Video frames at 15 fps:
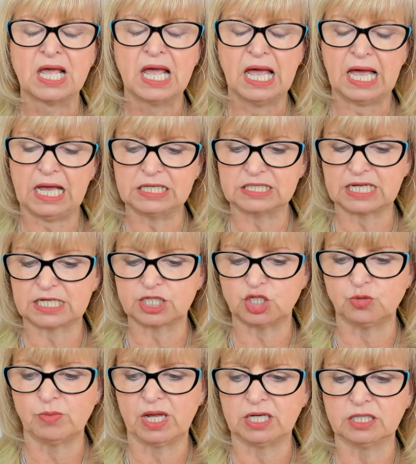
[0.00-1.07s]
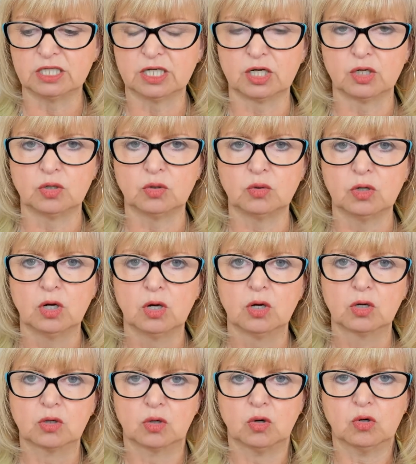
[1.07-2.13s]
And as you may know,
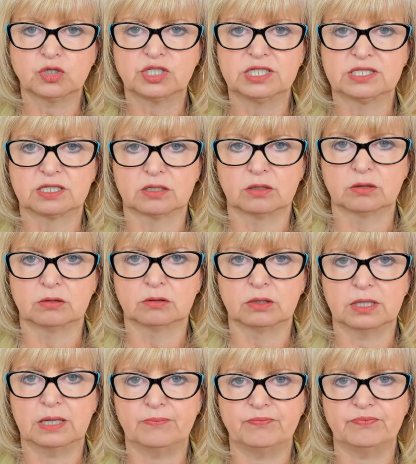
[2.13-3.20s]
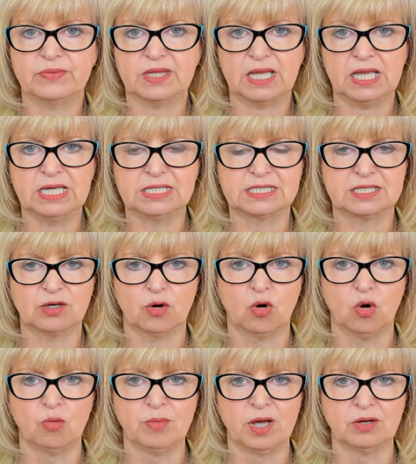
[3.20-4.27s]
cortisol is the
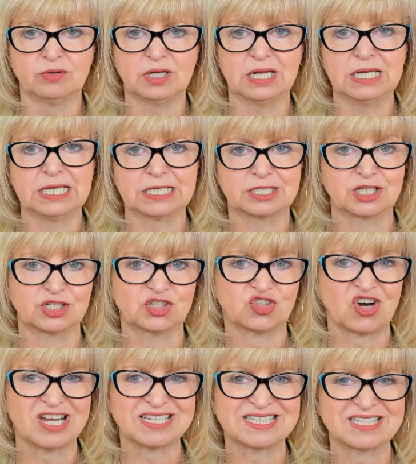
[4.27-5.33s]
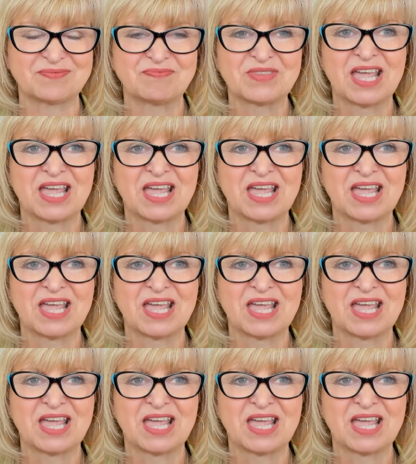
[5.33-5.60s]
hormone linked to stress,